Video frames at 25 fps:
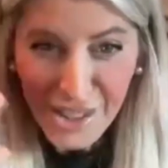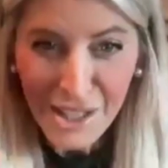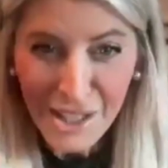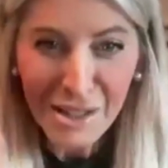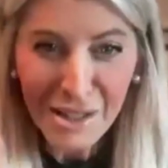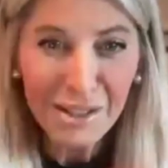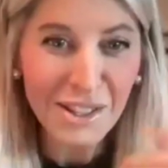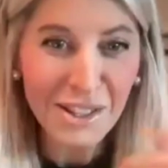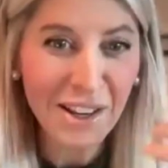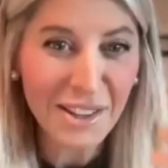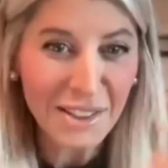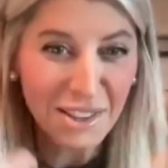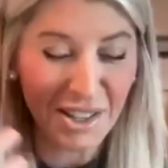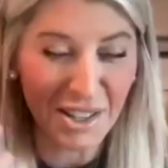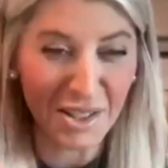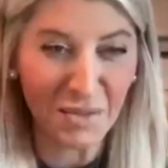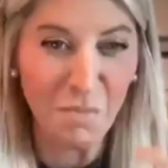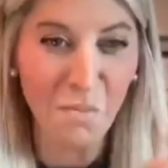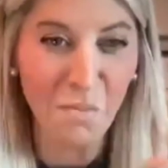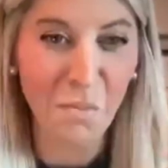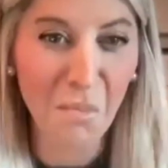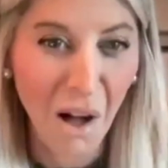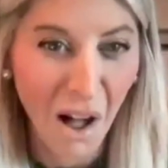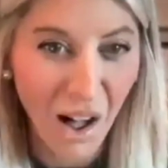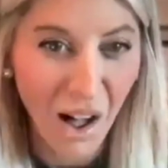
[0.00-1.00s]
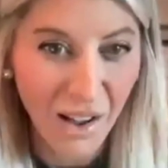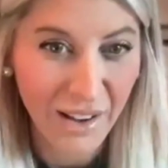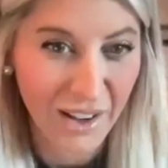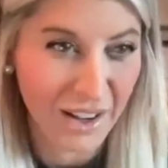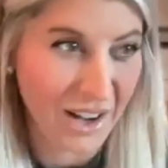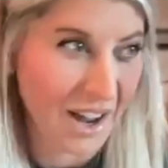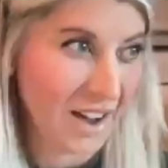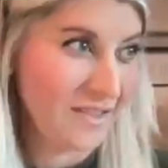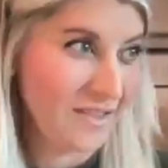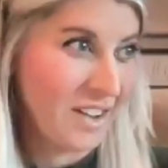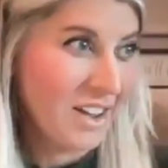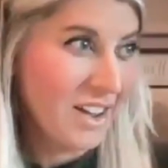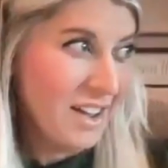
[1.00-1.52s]
It's like this muck, and
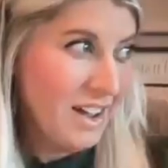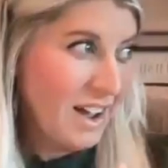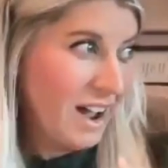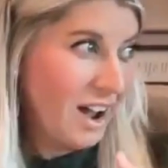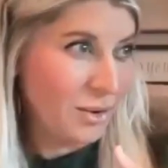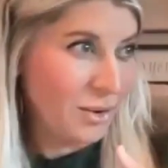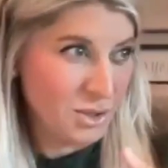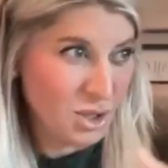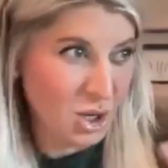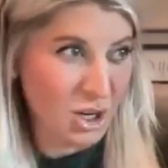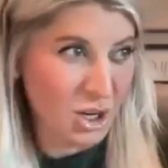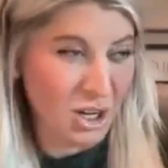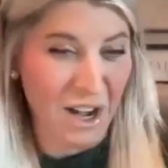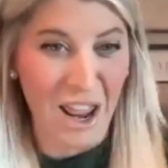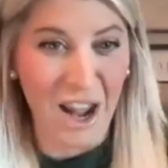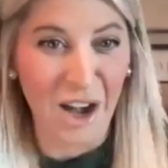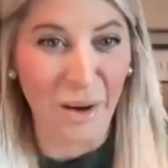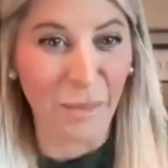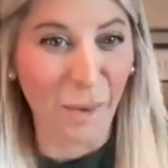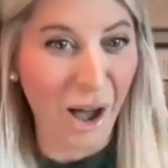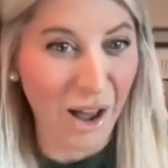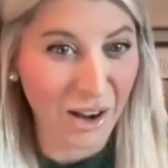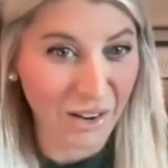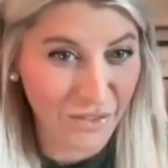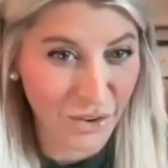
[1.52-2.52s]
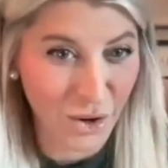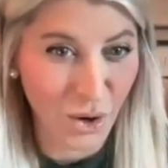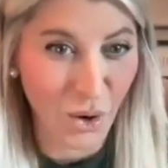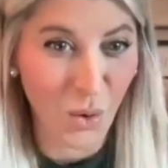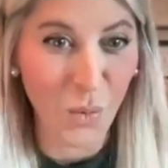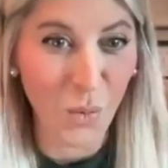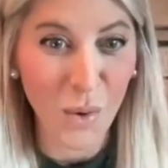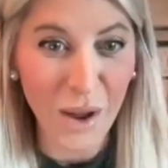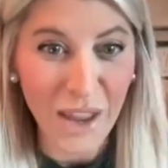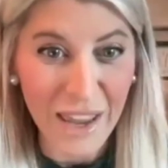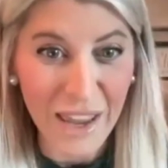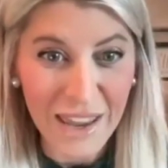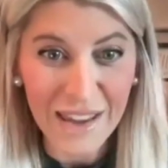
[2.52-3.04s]
I was on an antibiotic for a
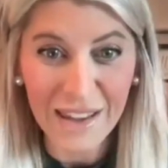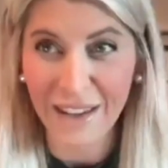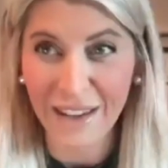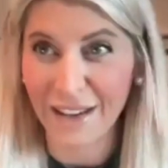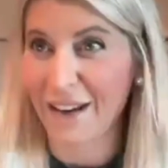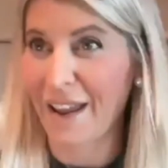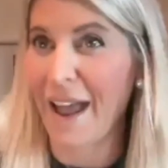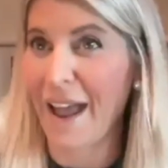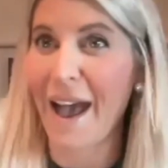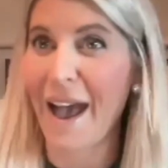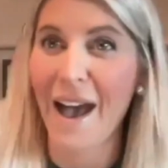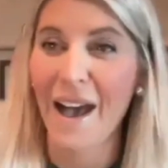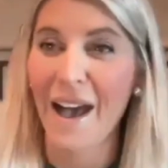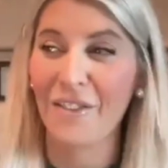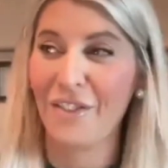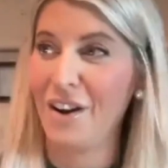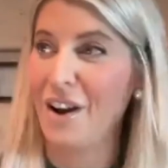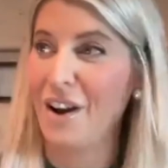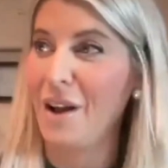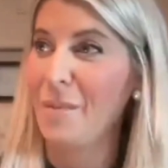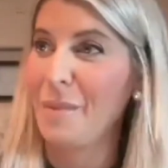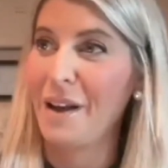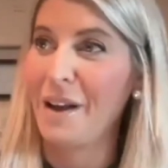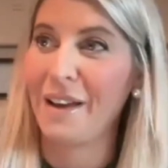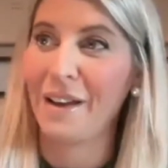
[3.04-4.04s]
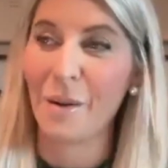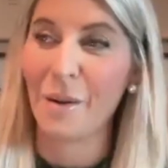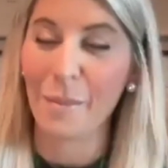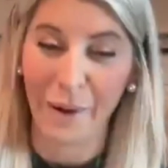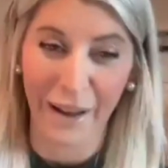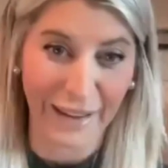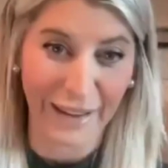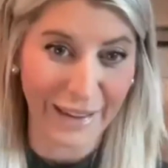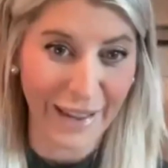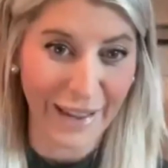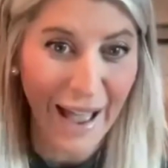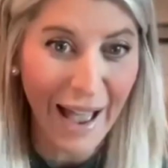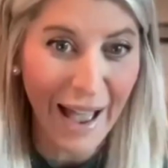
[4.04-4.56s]
week and a half, and I'm like, oh my
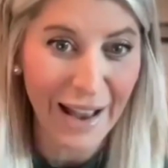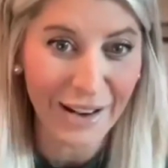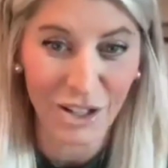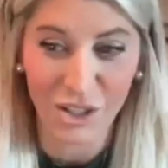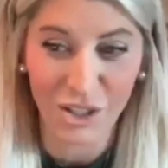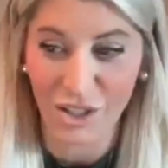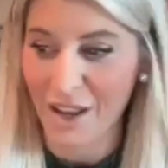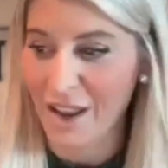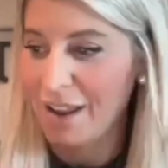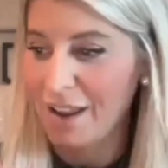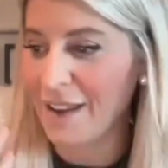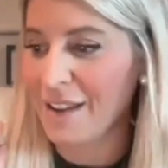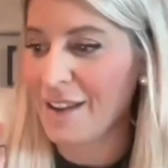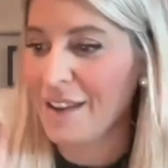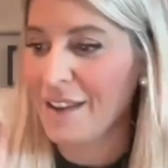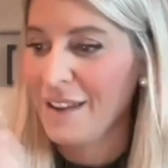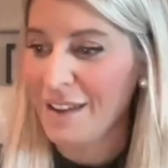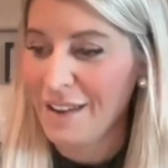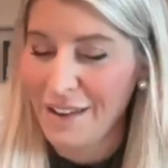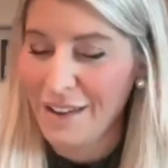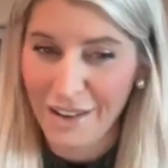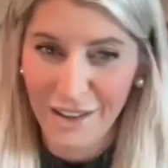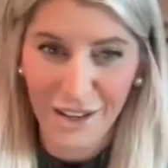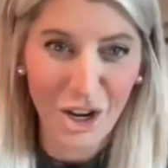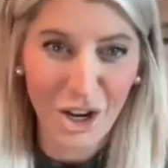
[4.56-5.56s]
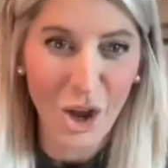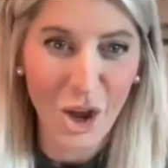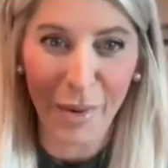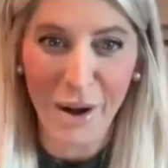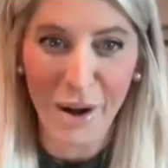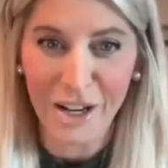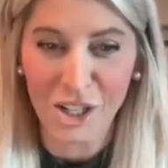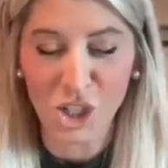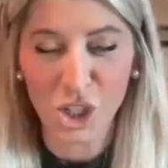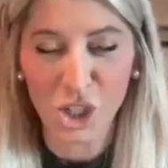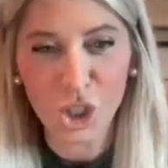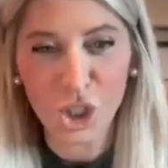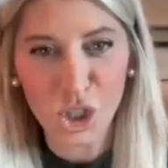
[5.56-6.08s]
gosh, but I
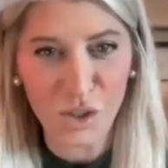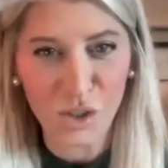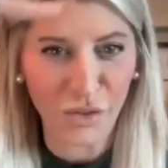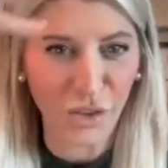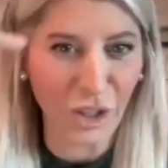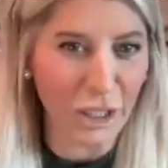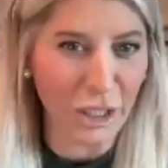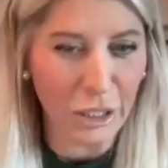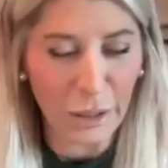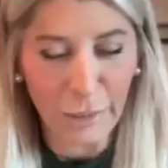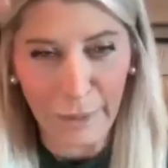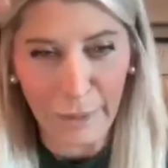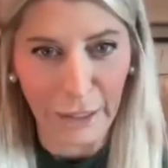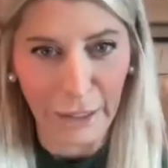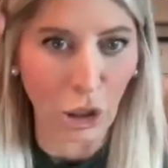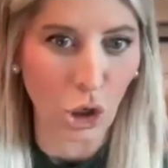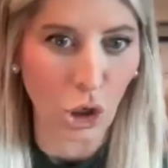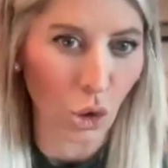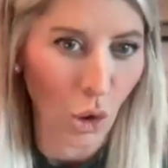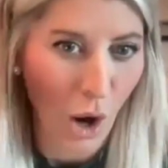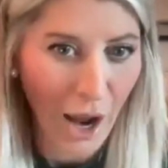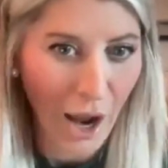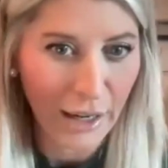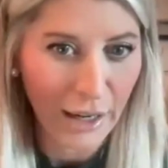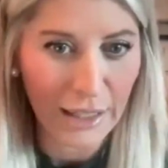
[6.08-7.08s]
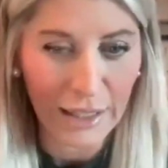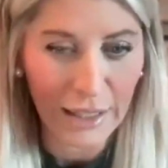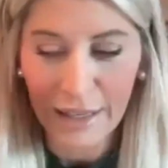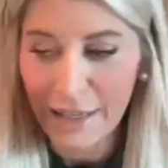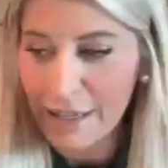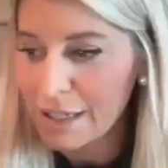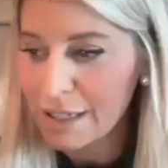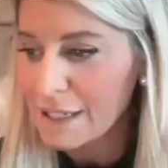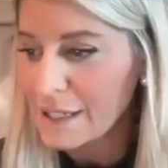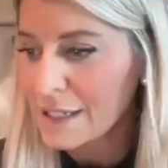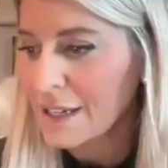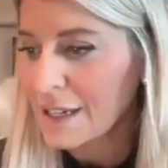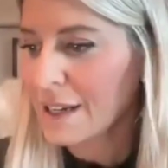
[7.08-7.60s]
still just feel a little bit of
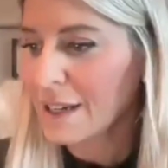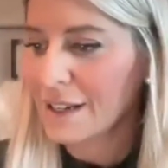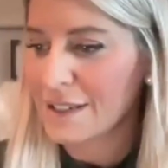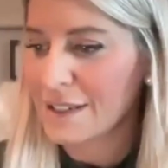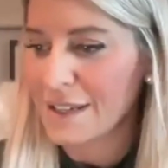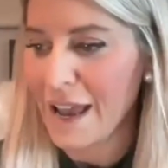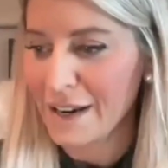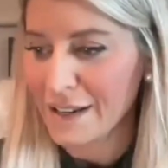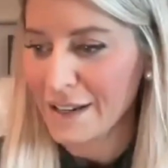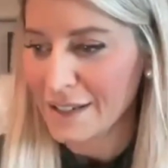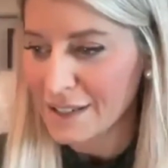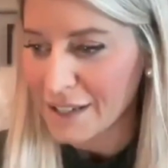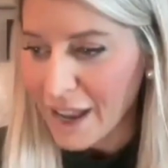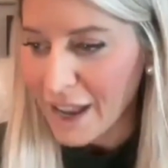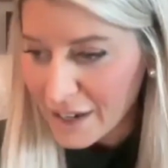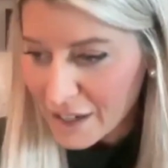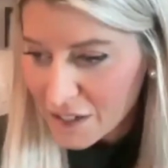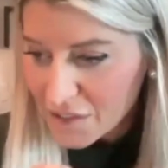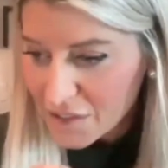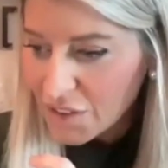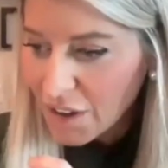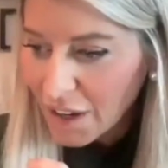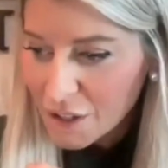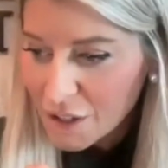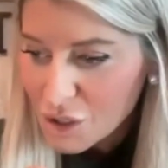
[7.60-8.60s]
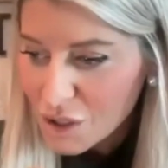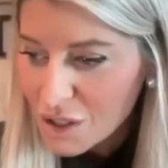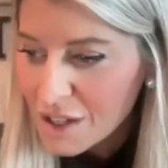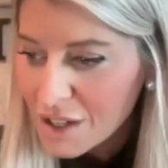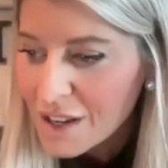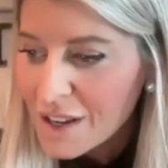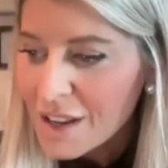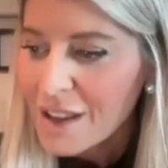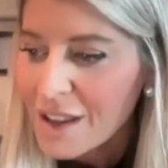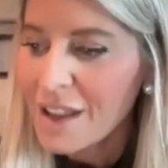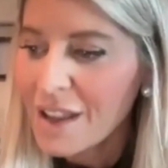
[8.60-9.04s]
grogginess because I had a sinus infection.